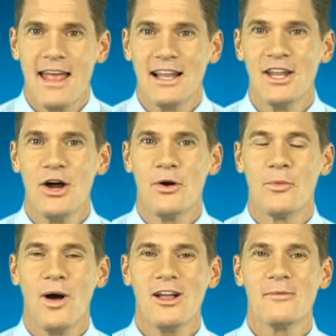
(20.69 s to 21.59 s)
Hello
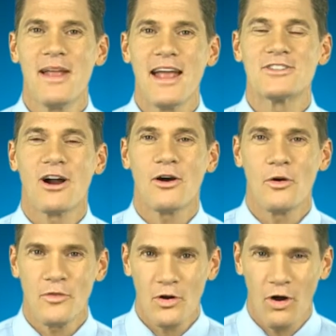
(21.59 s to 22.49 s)
and welcome to H R
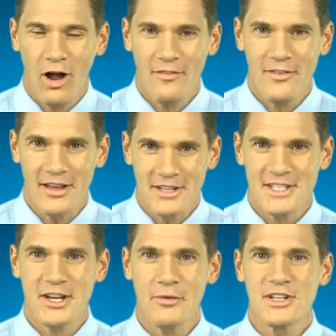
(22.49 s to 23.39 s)
Over Coffee, a
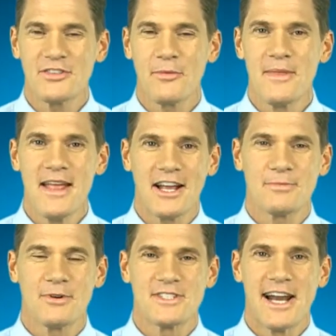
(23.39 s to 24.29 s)
series from the
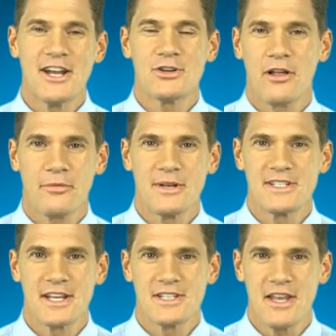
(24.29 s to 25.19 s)
experts at H R three
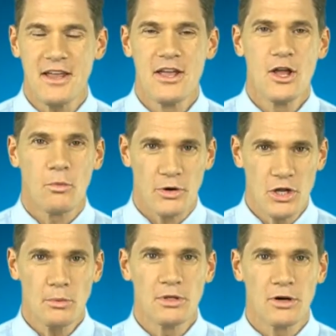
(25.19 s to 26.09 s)
sixty, where
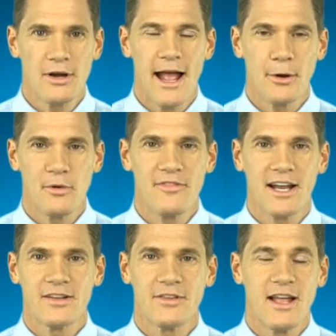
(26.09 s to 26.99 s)
you will learn how to
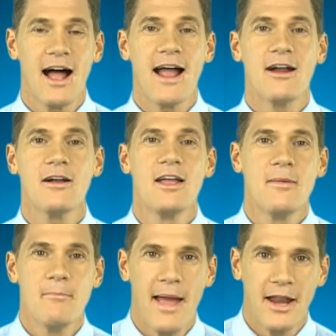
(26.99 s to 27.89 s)
effectively hire,
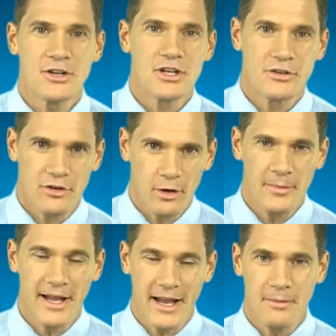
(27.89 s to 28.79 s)
manage, and
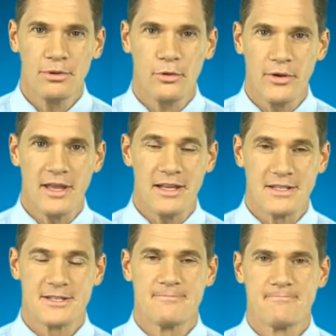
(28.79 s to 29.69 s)
terminate
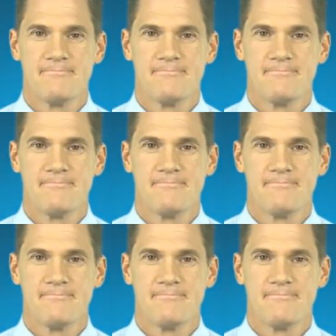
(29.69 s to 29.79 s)
employees.